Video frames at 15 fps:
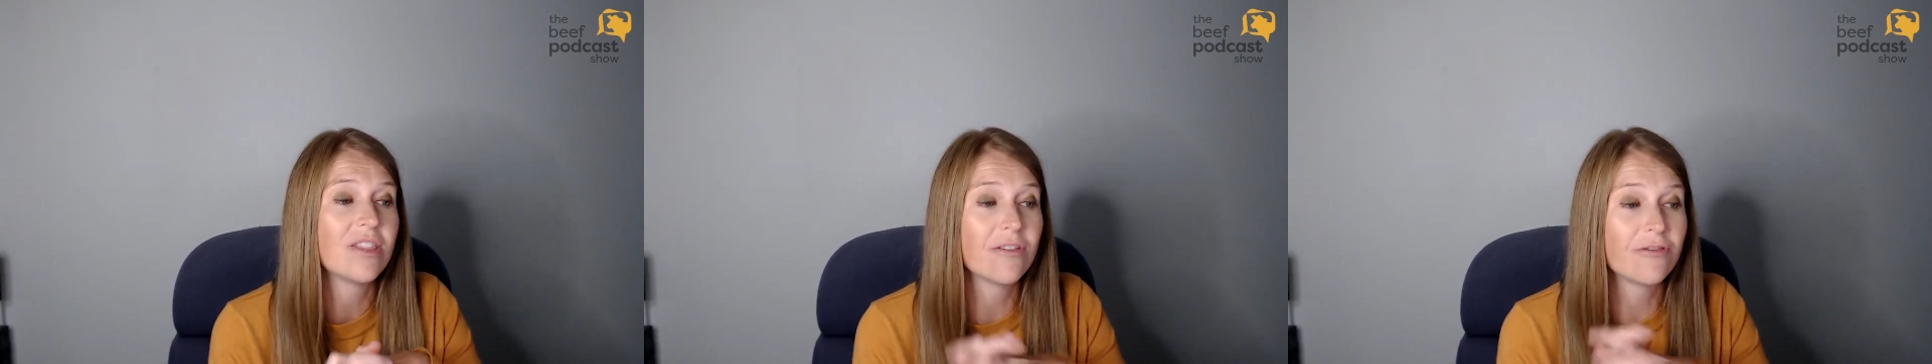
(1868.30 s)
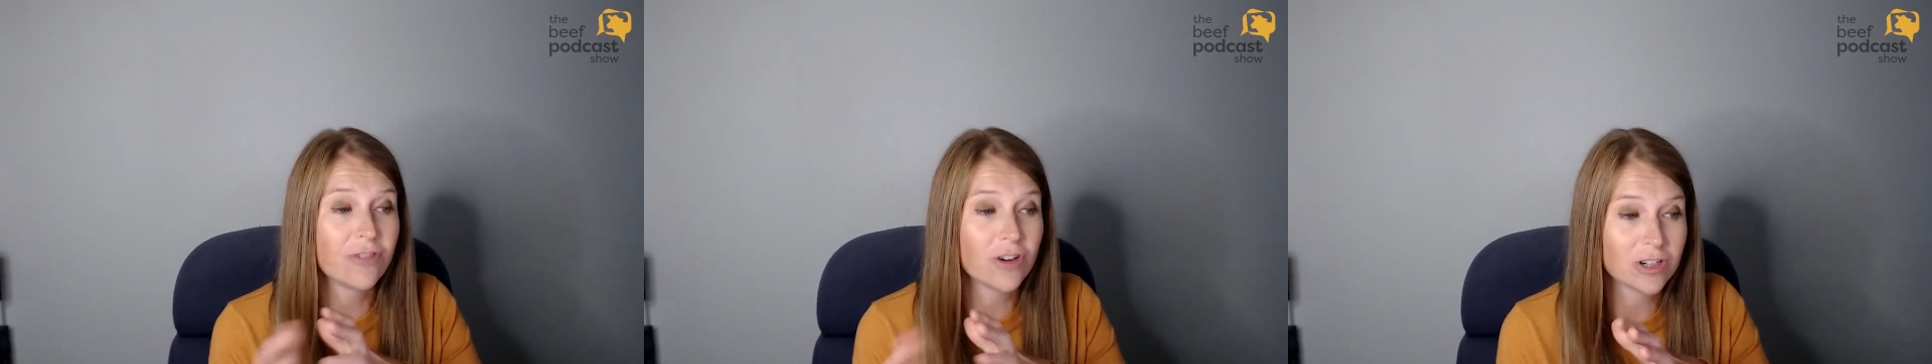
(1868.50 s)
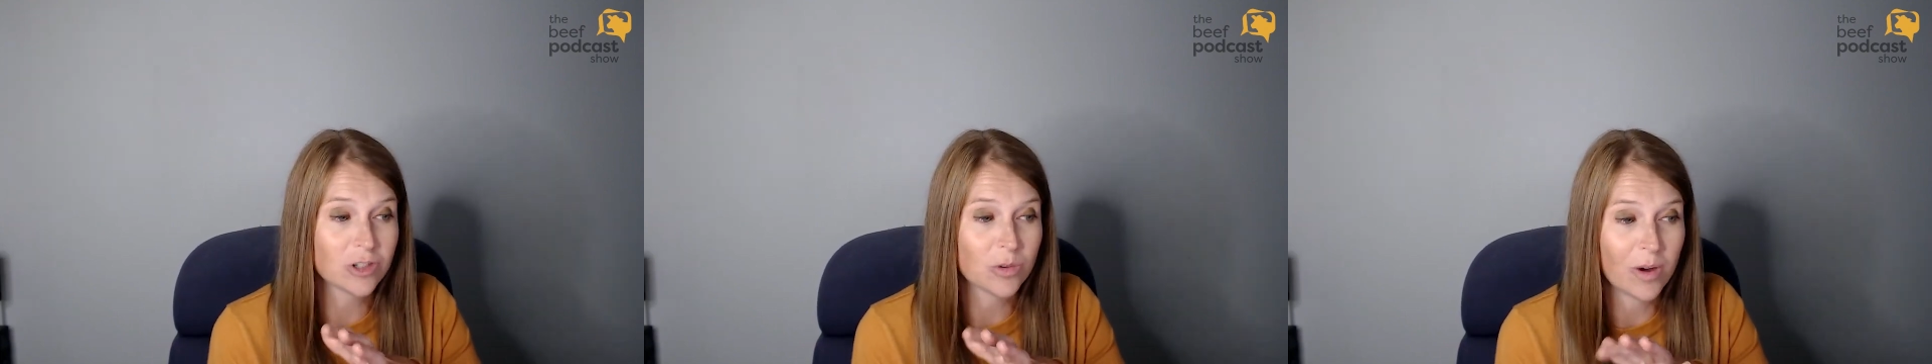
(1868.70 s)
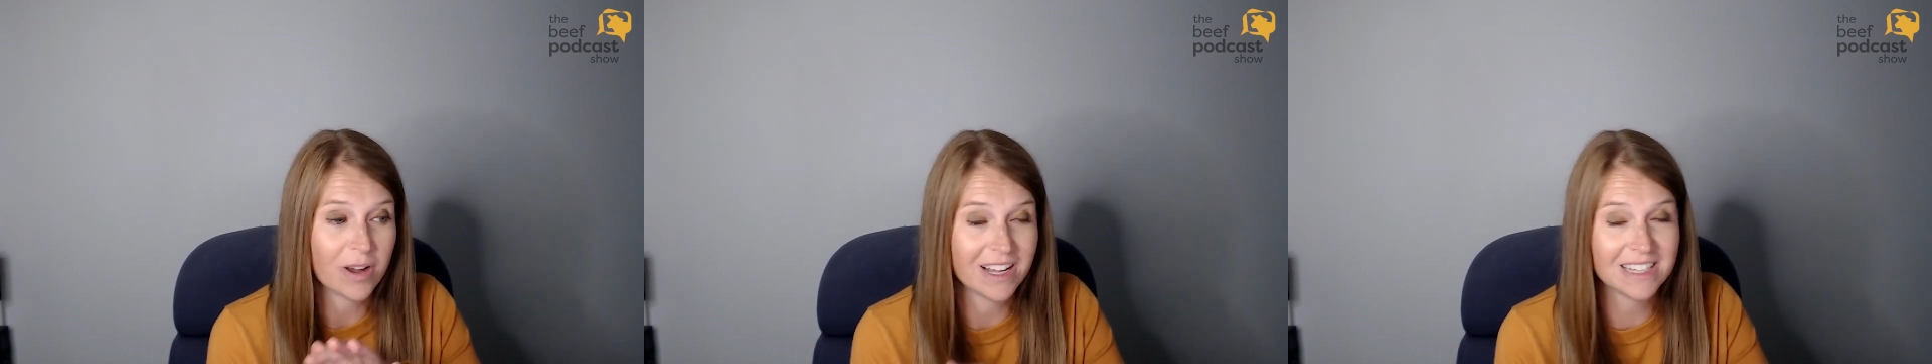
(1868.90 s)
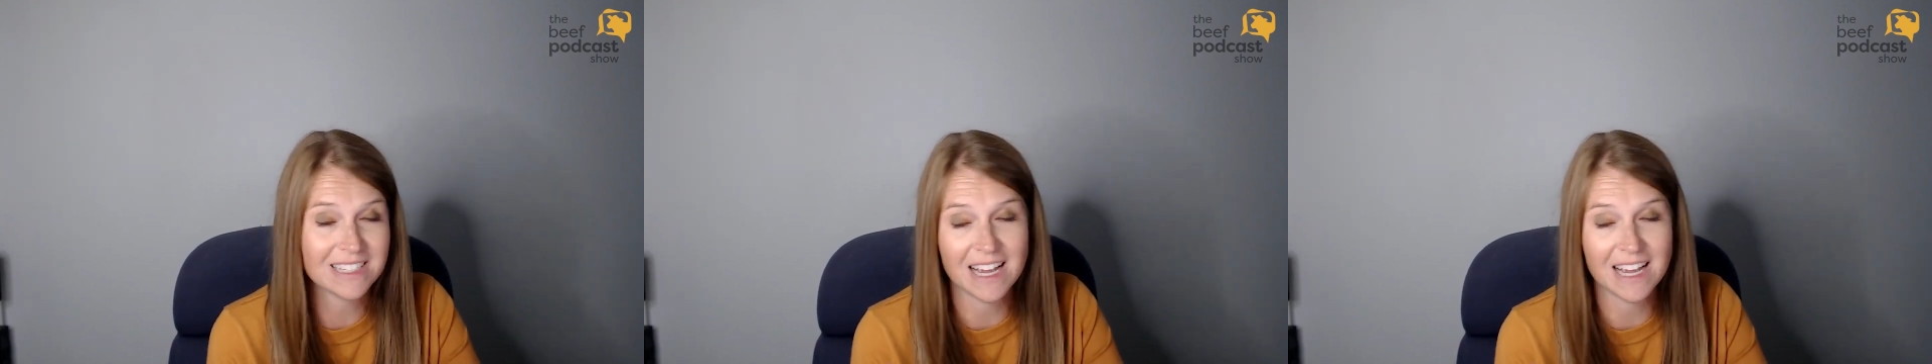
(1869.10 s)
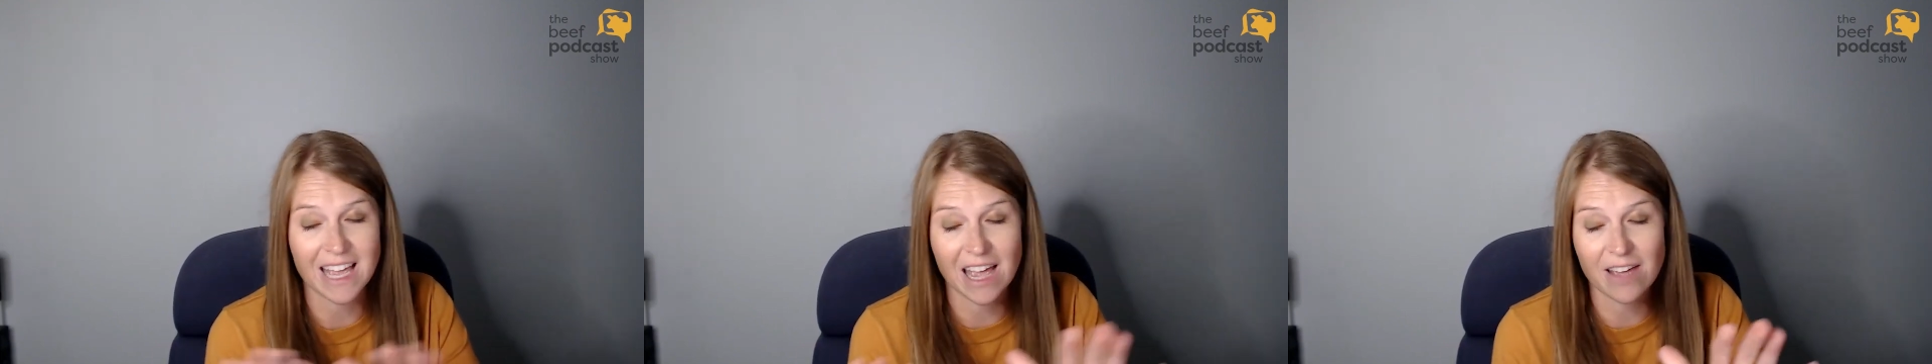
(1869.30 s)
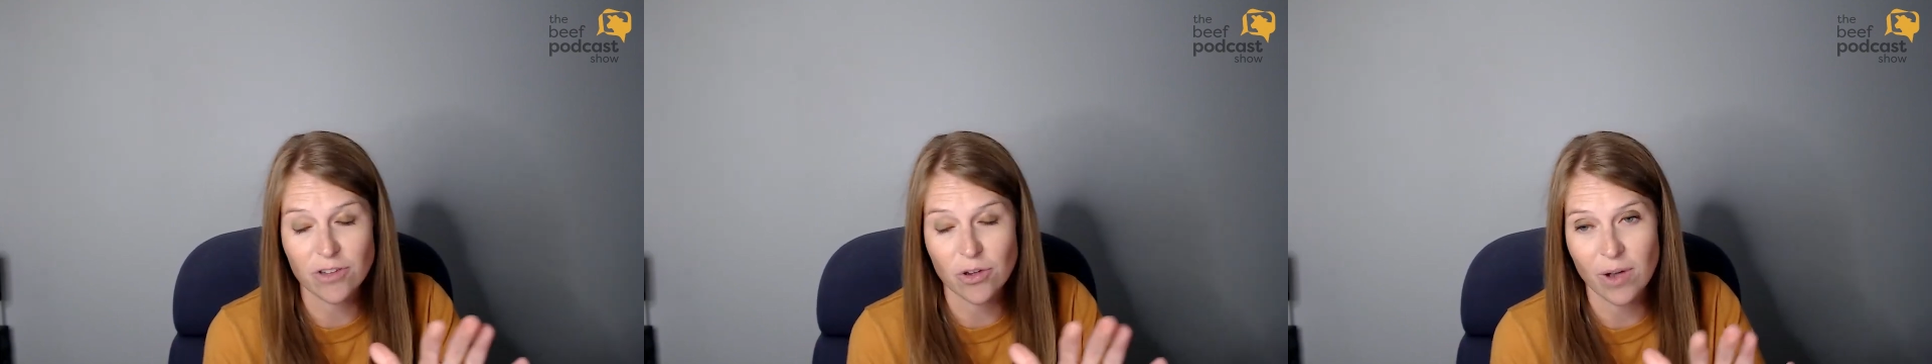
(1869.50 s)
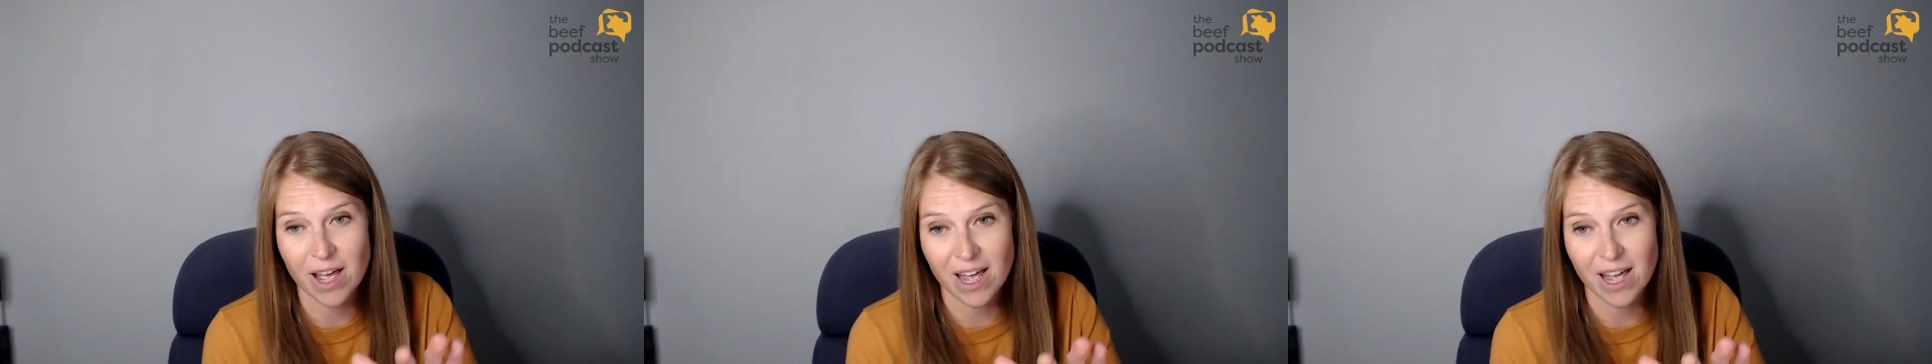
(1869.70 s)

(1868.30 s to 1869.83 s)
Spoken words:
the first one is, I gave you a